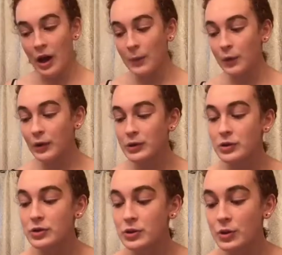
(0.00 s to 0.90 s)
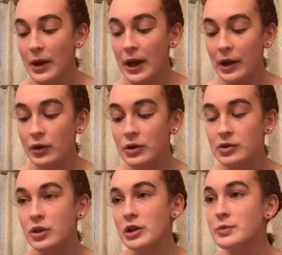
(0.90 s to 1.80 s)
I'm going to do a
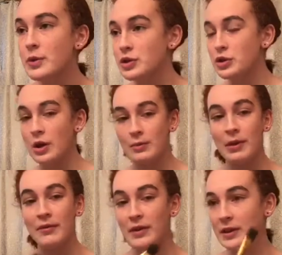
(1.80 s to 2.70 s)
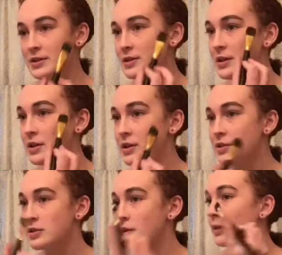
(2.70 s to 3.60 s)
crisscross motion on my face,
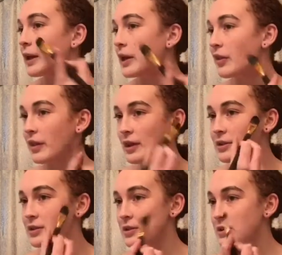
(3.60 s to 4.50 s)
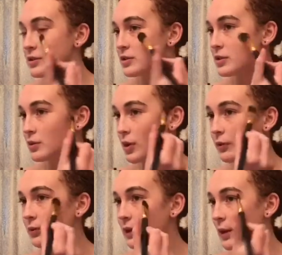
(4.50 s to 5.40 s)
so like this, to
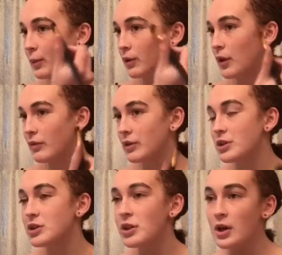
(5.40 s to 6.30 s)
hopefully get more coverage.